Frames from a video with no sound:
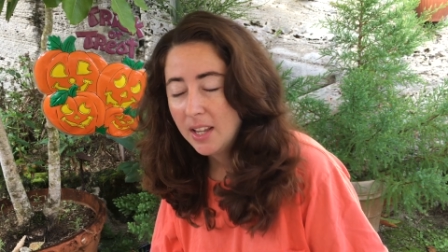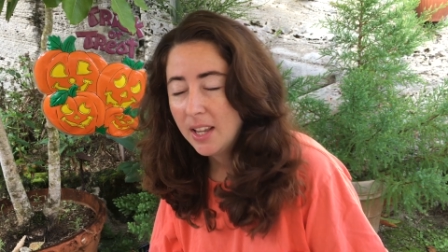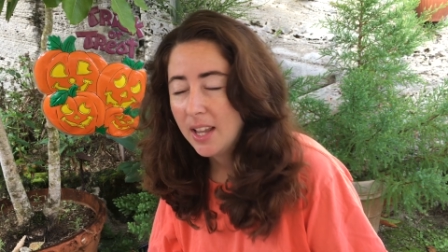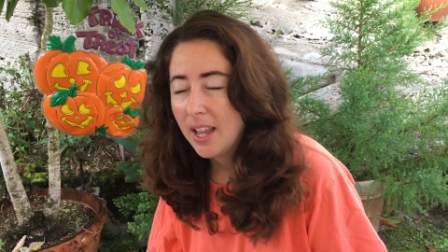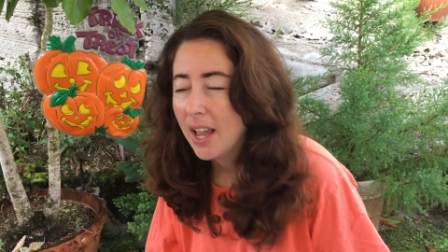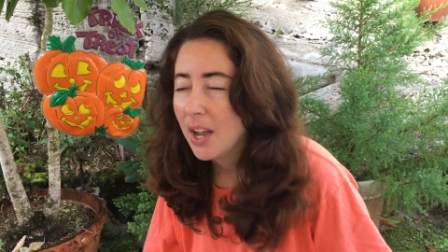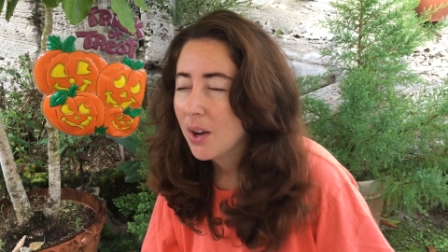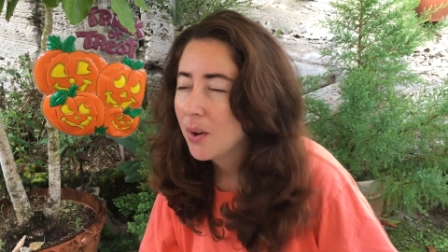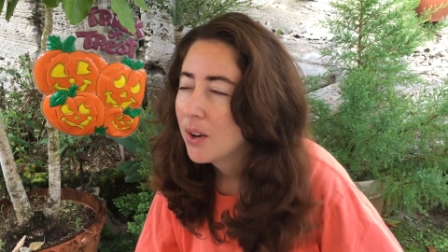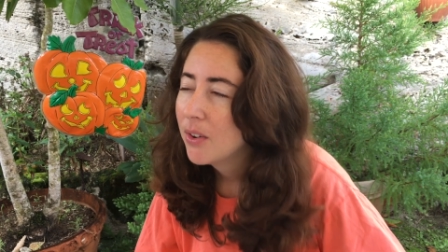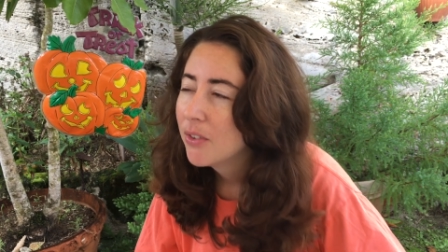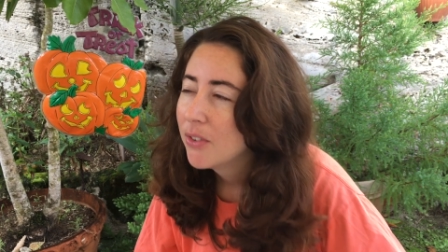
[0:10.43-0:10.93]

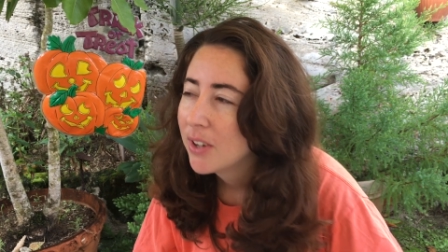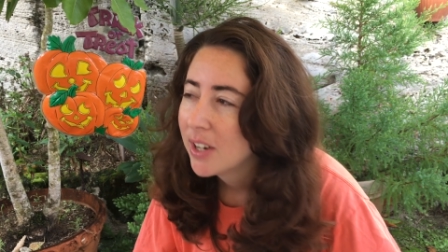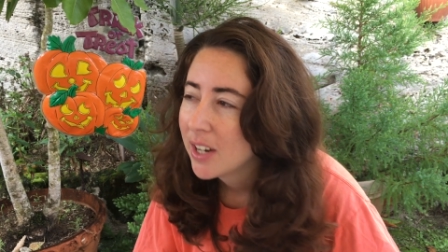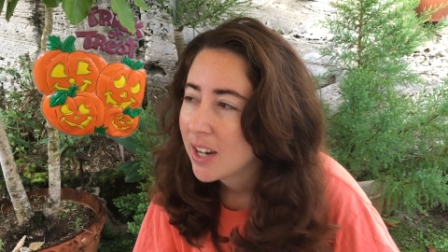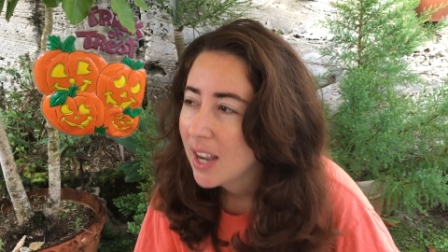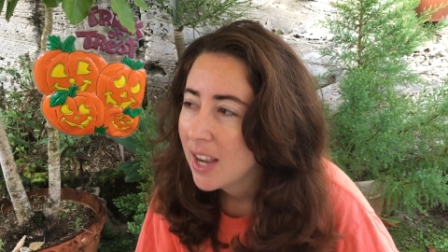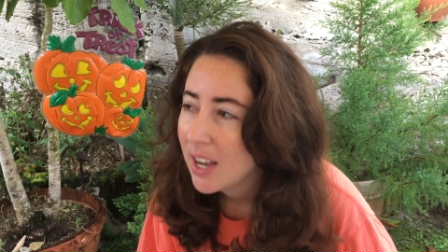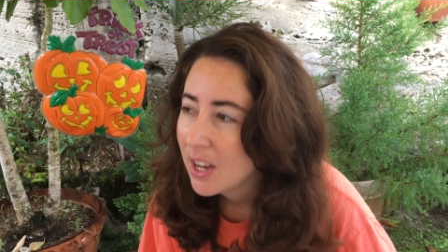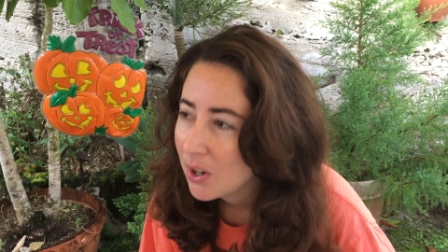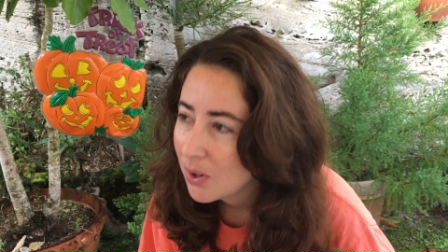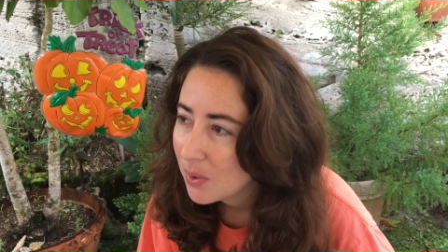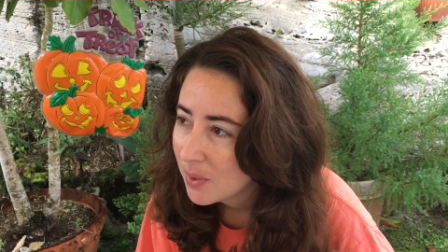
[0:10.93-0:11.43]
However,
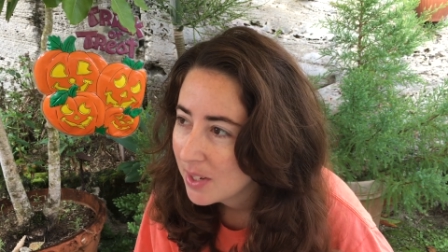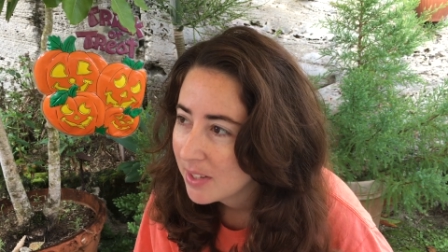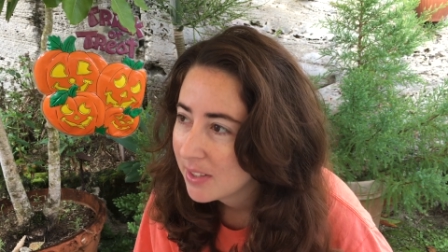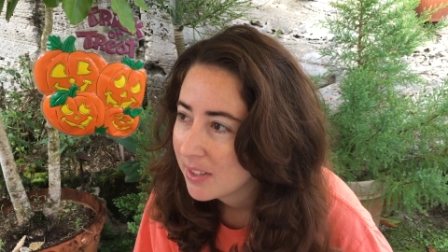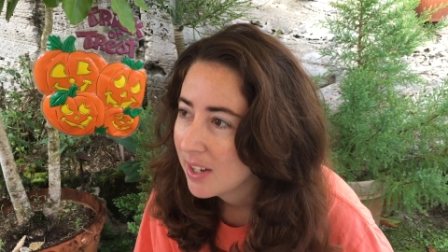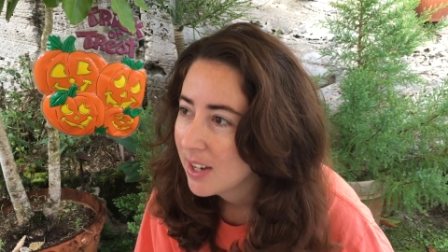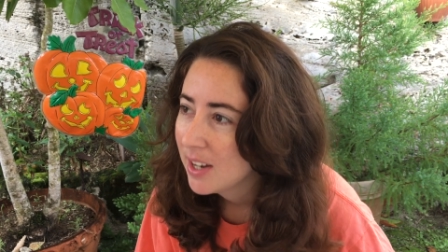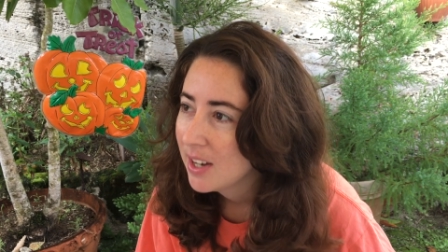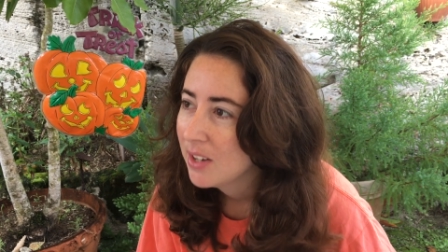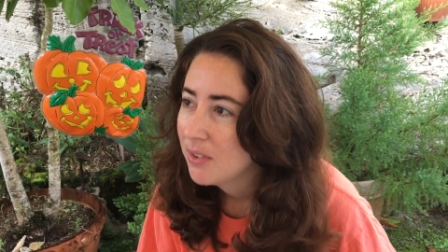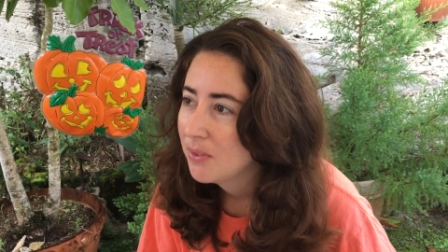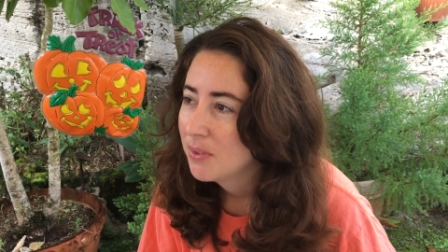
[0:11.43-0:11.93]
I always
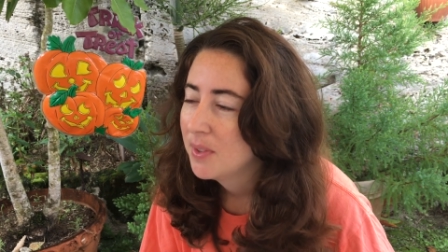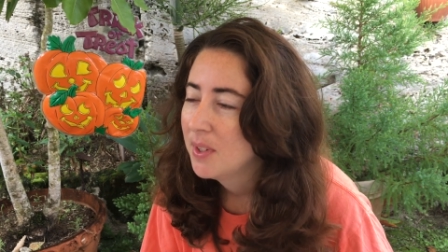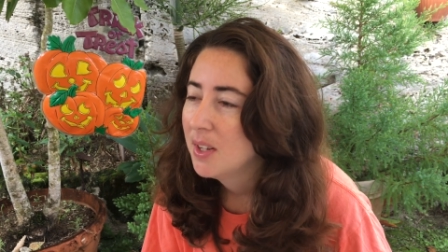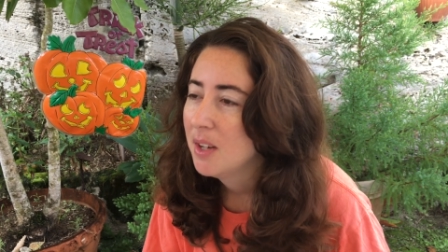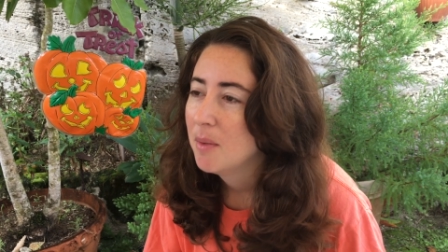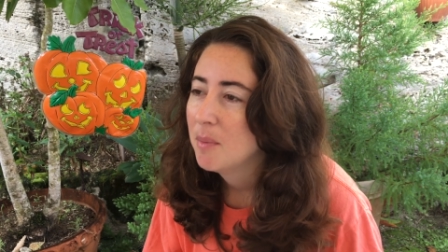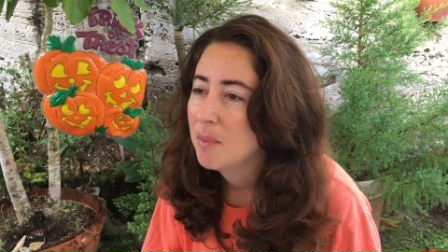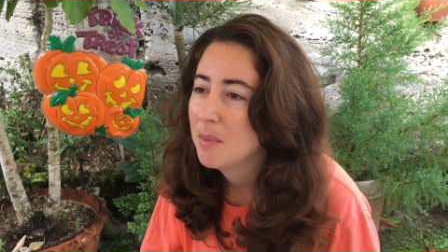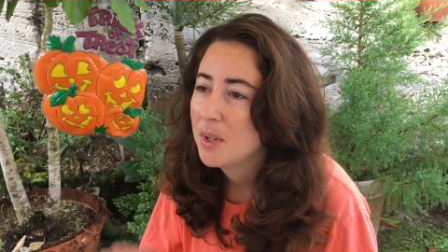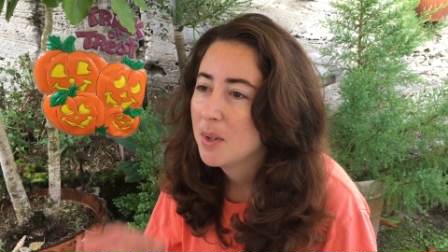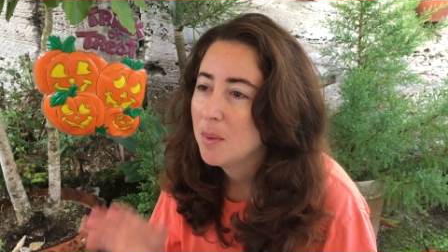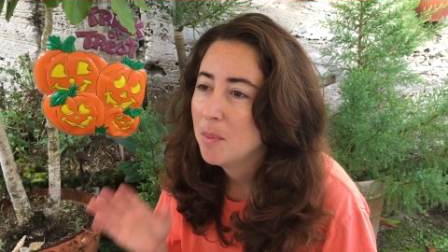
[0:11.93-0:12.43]
kind of
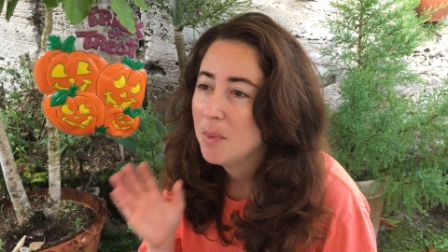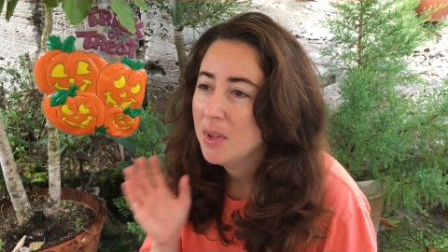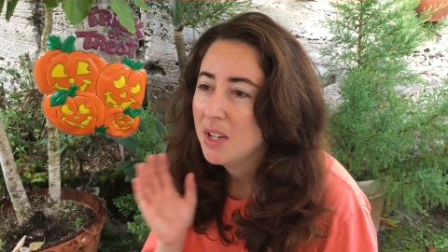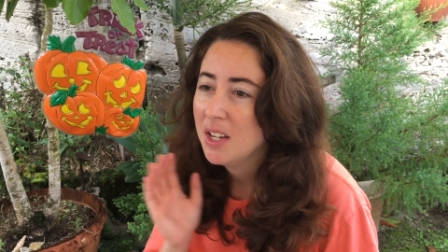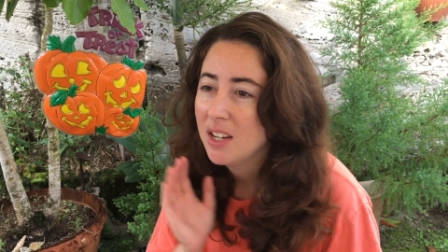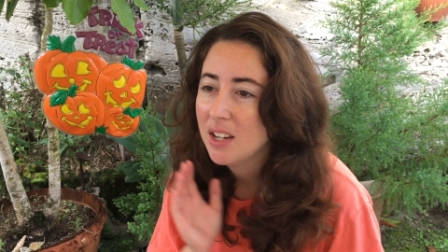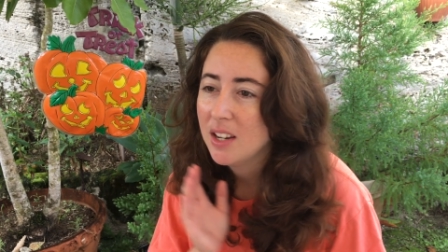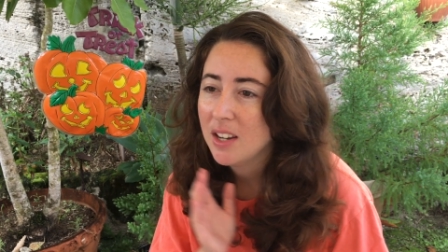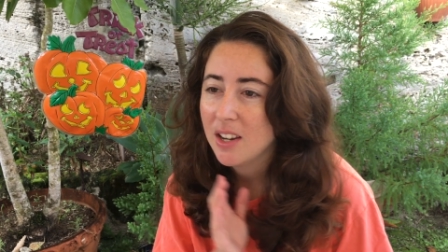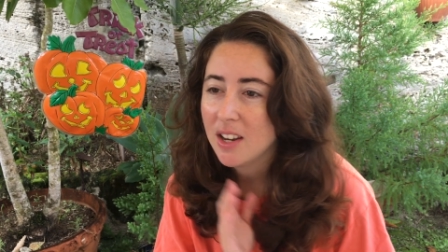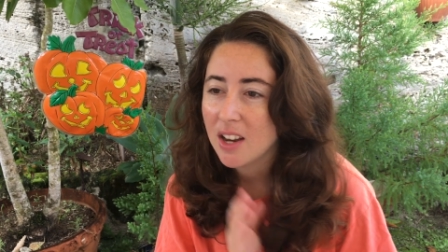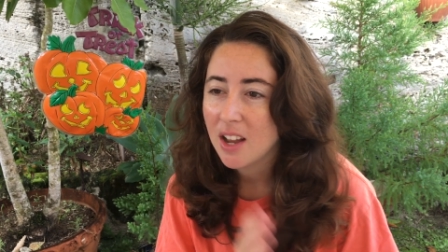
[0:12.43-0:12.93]
seem to
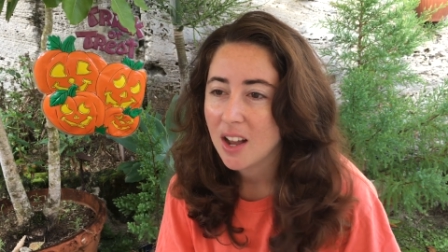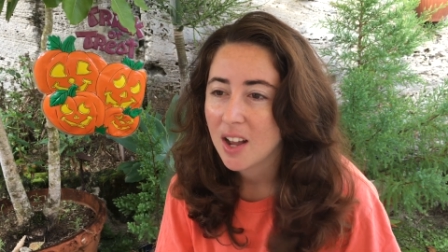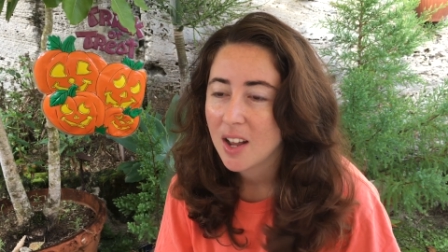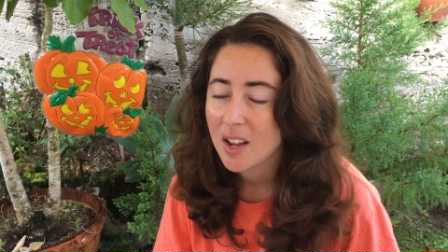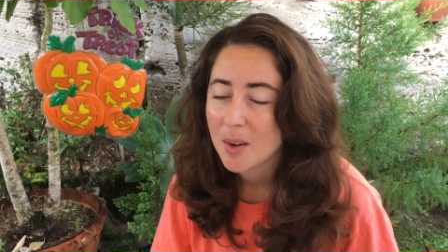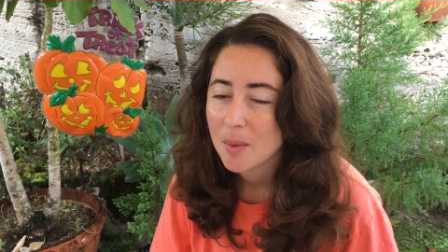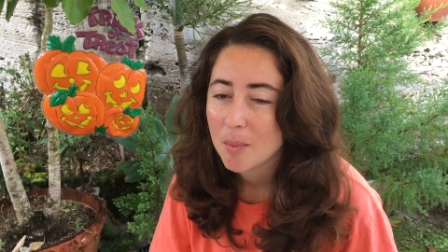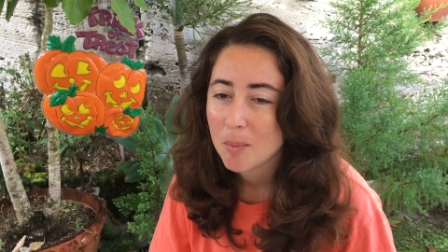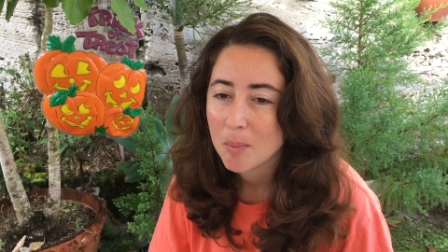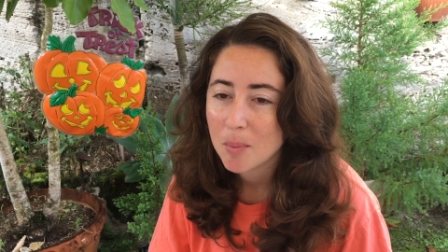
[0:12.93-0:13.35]
be not